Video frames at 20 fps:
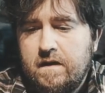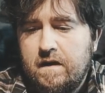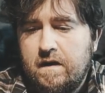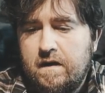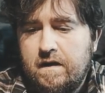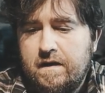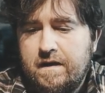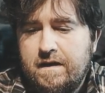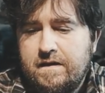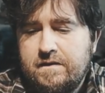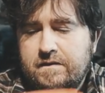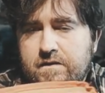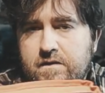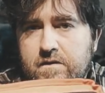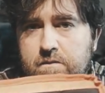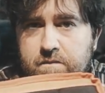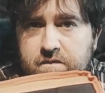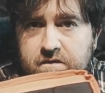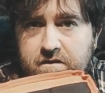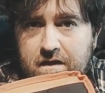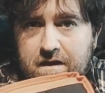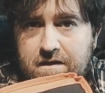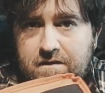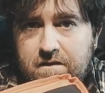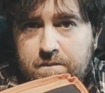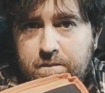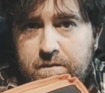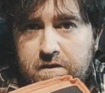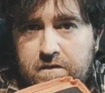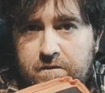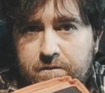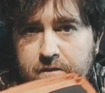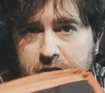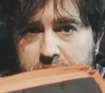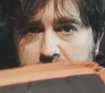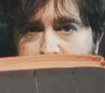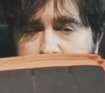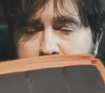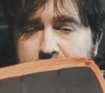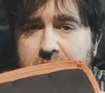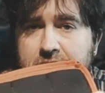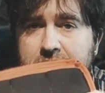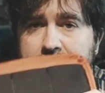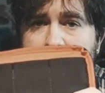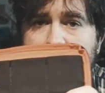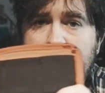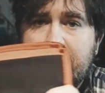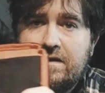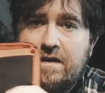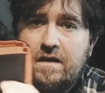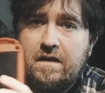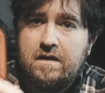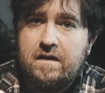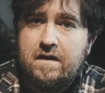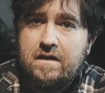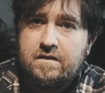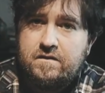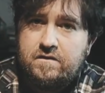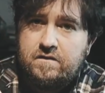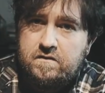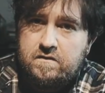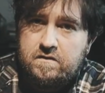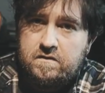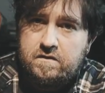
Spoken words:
It has some slots up here for your thingies, and it has